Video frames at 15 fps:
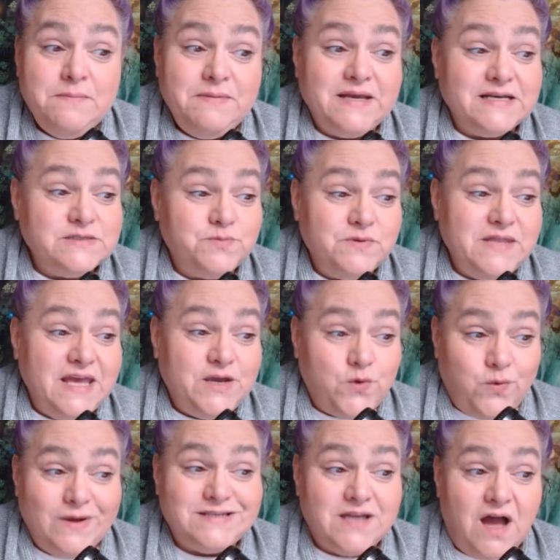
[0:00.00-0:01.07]
Because when they
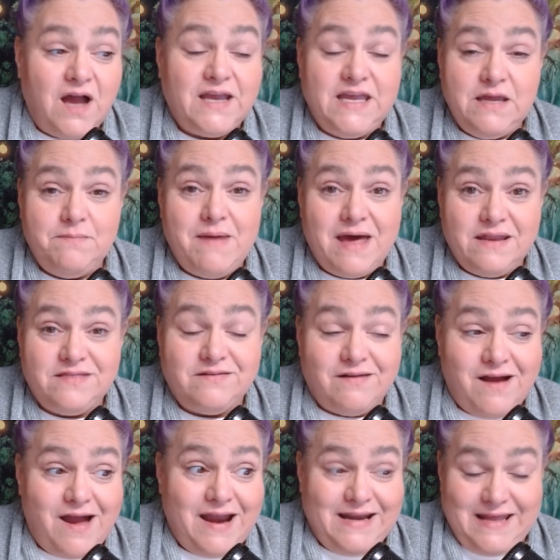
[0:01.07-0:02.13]
quit talking about it,
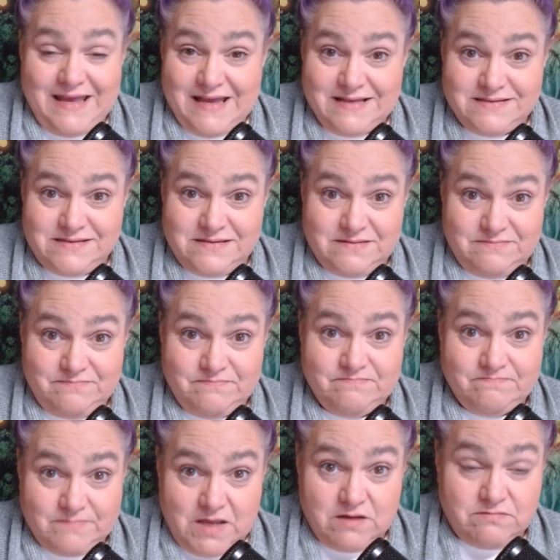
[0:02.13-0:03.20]
they're hiding it,
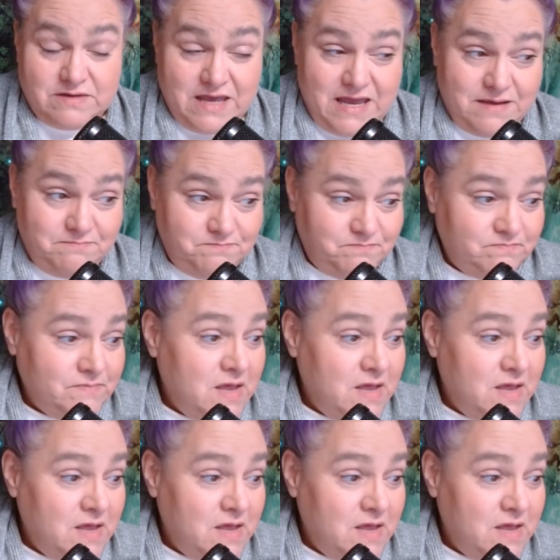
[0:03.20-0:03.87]
okay?